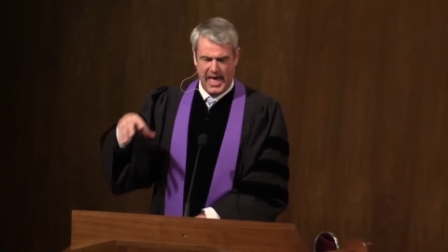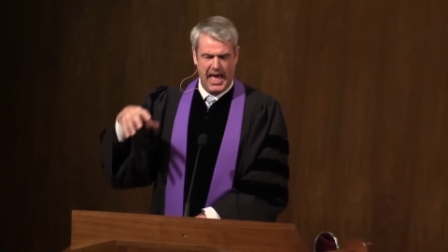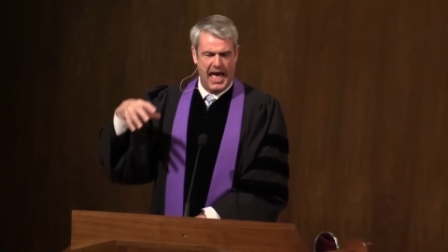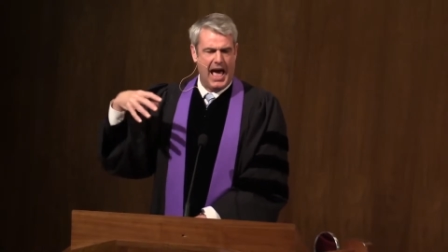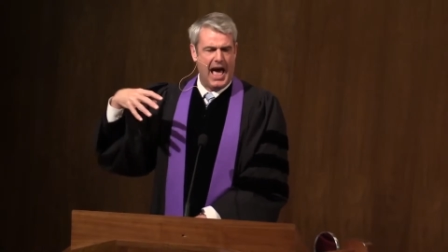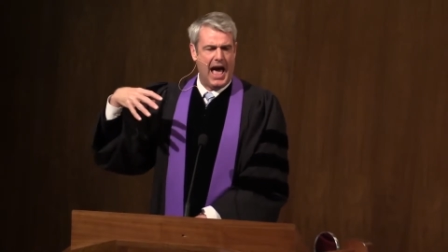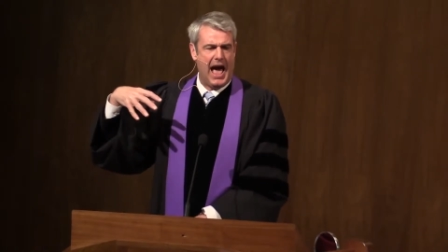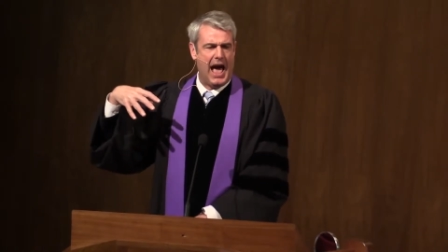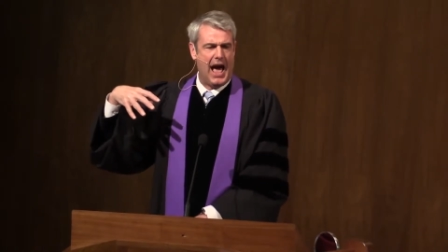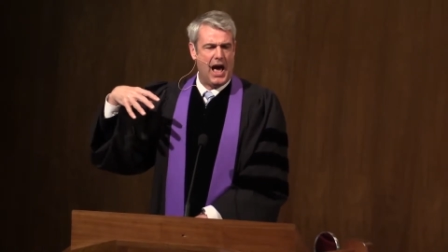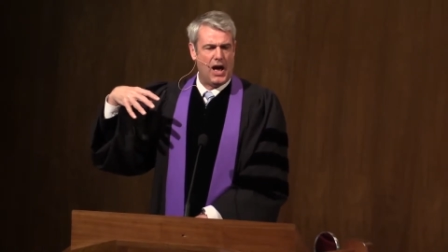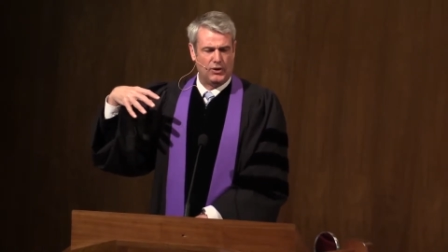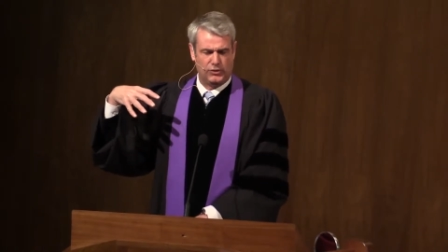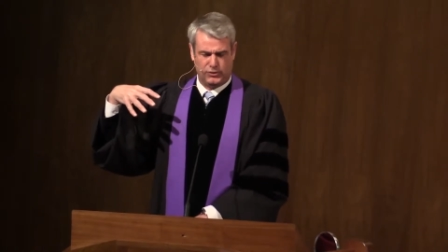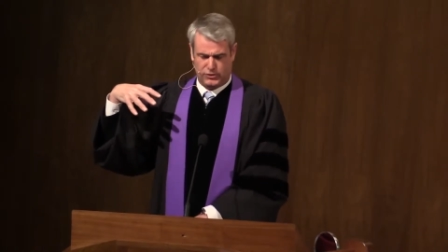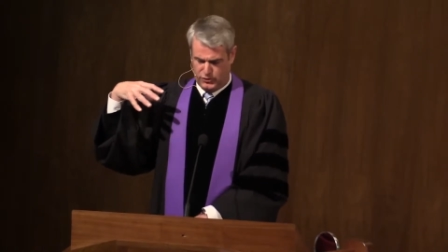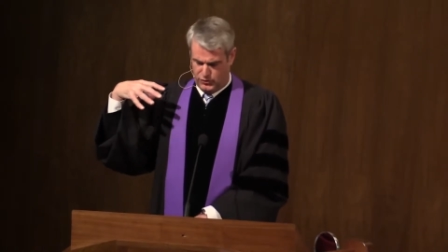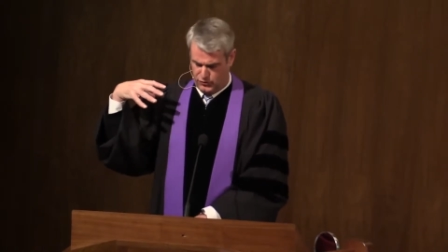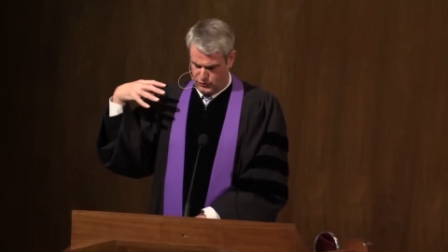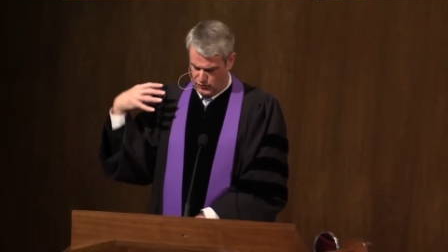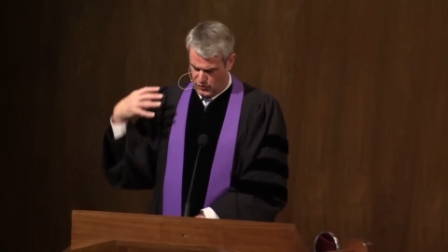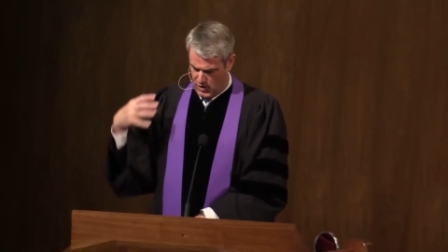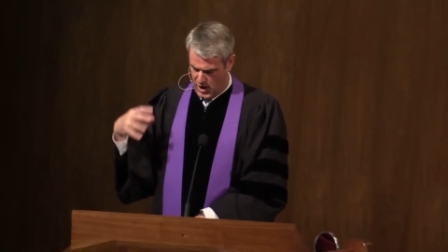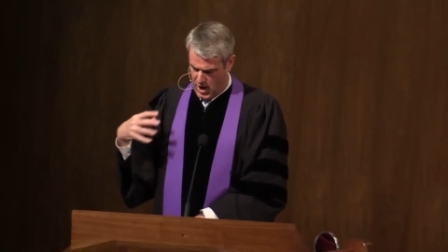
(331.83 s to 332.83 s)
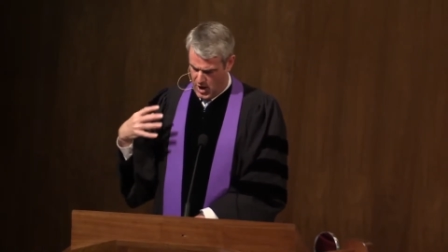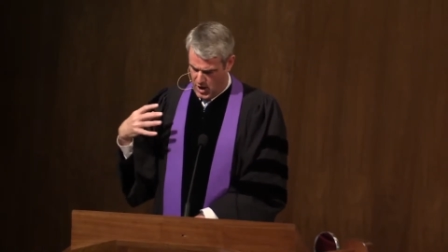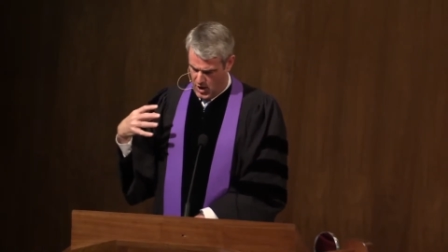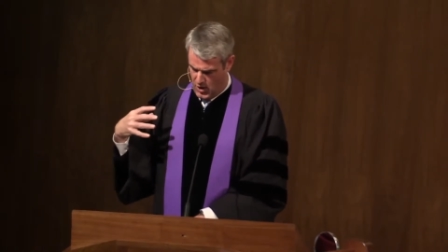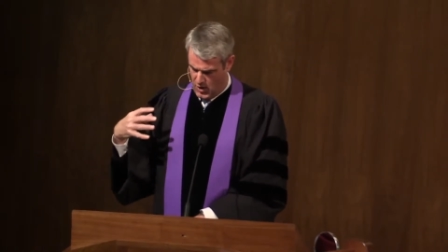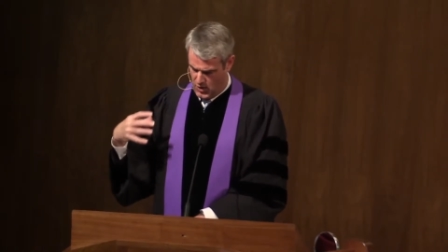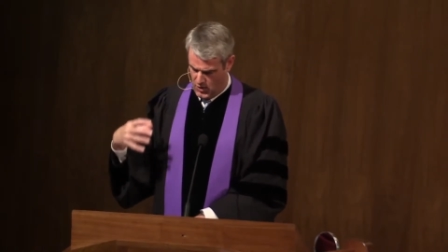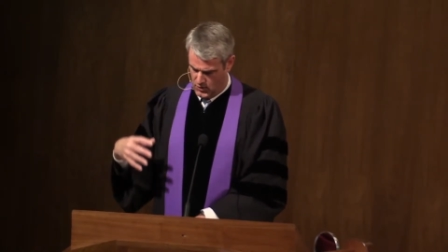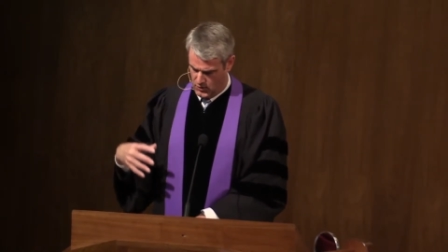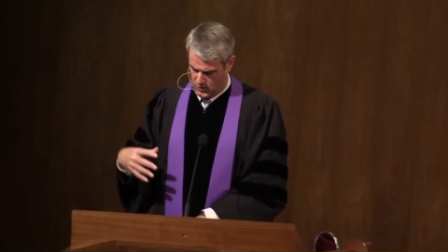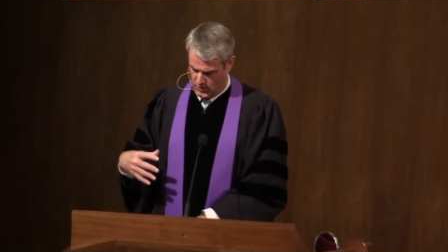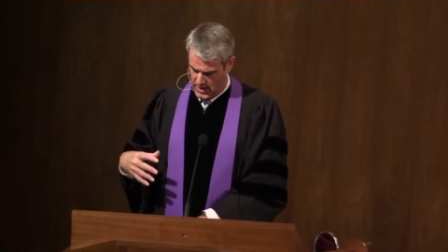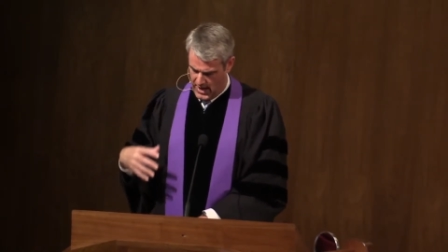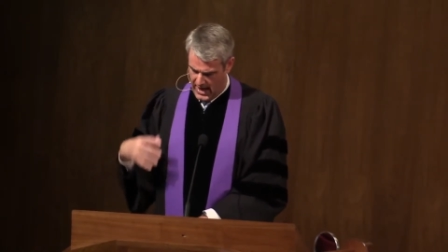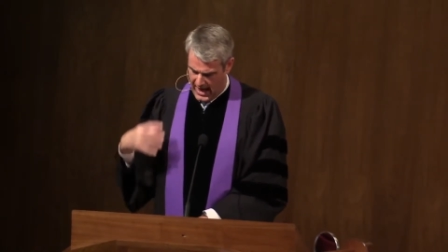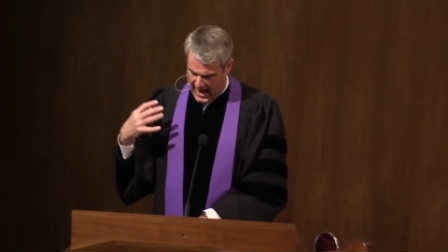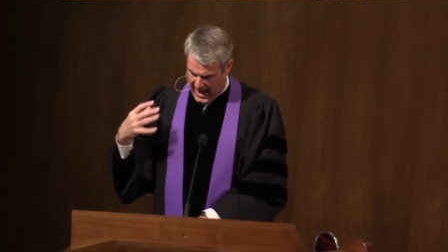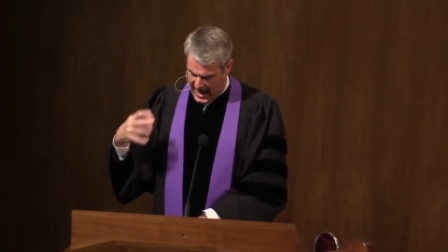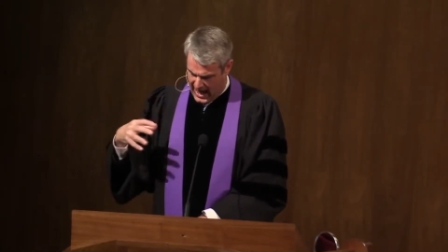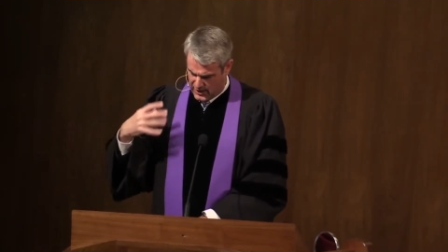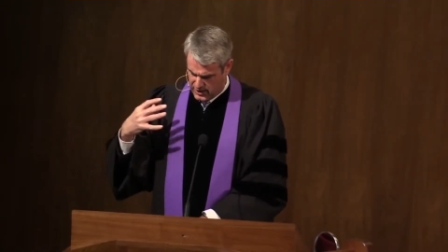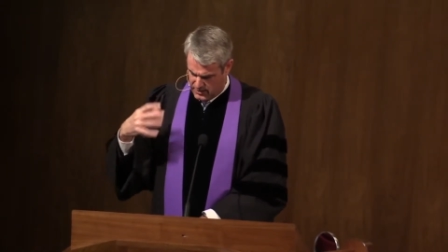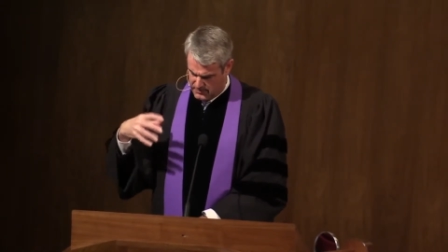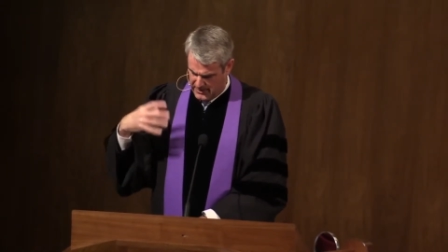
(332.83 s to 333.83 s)
how strong,
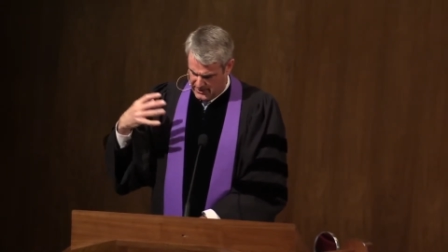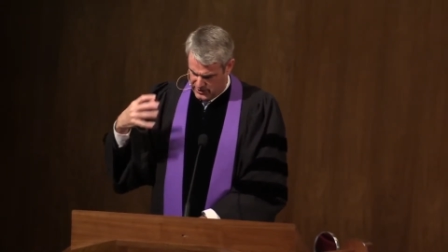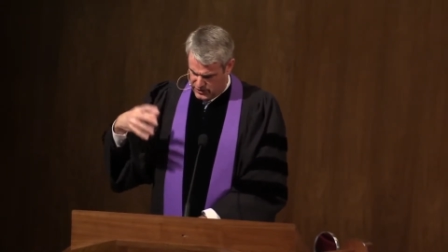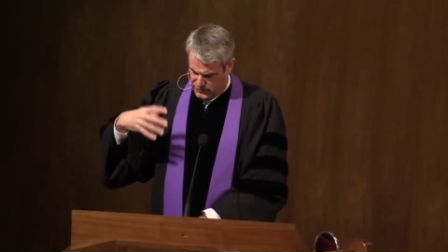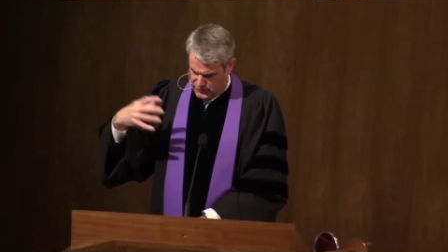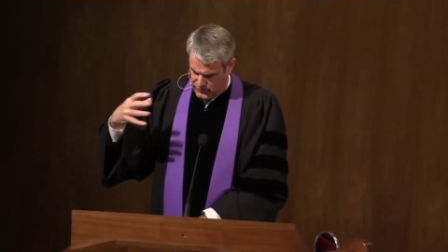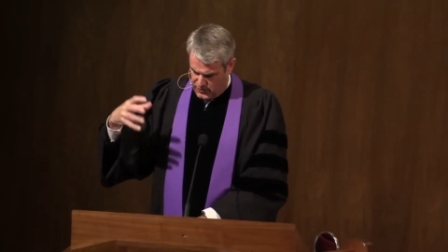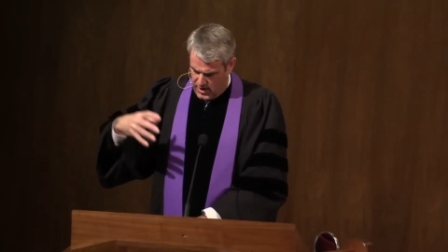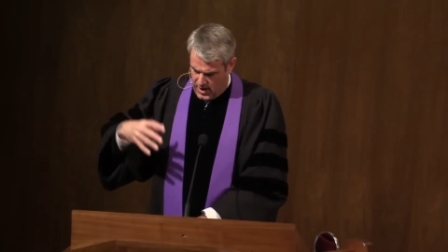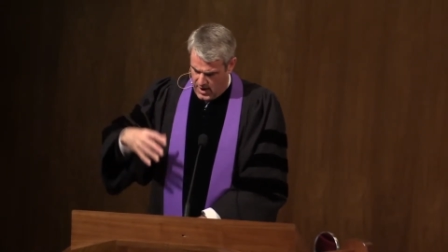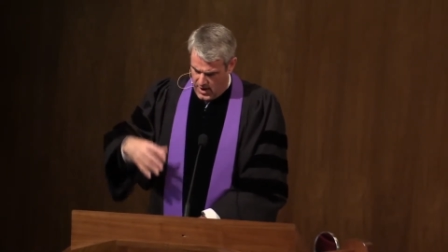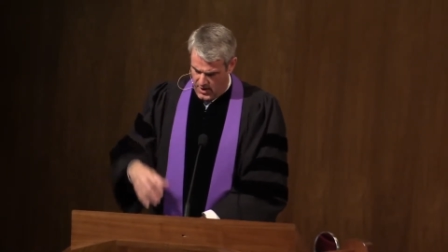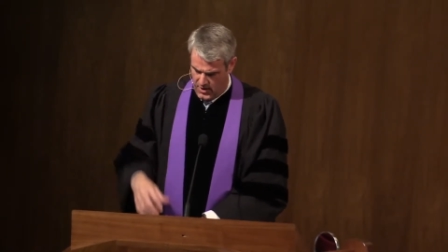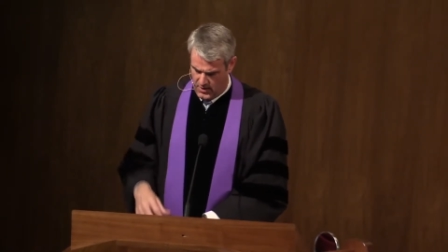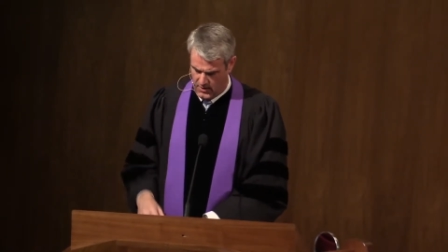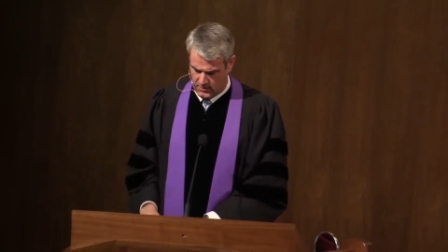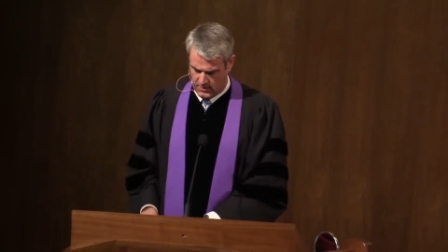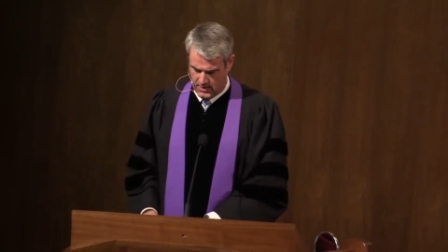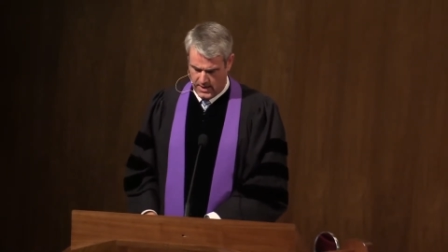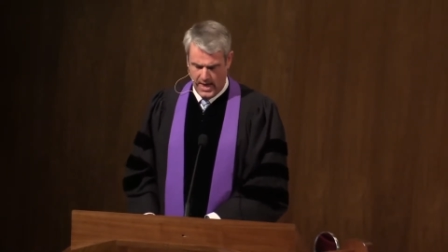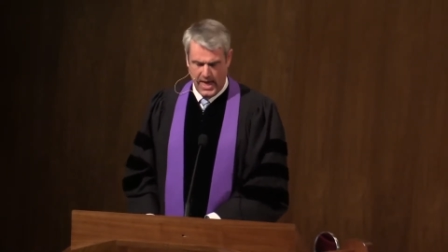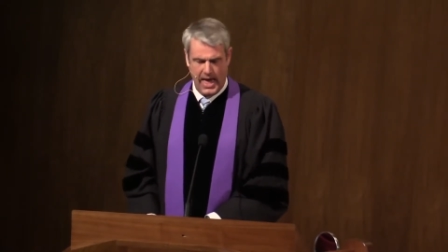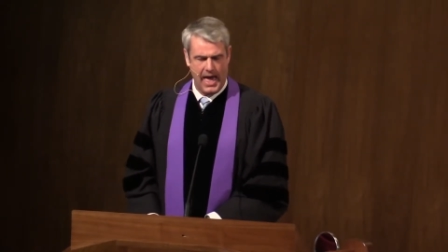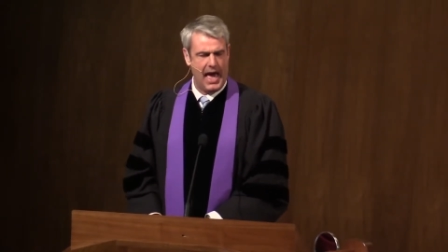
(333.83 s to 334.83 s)
how to be strong,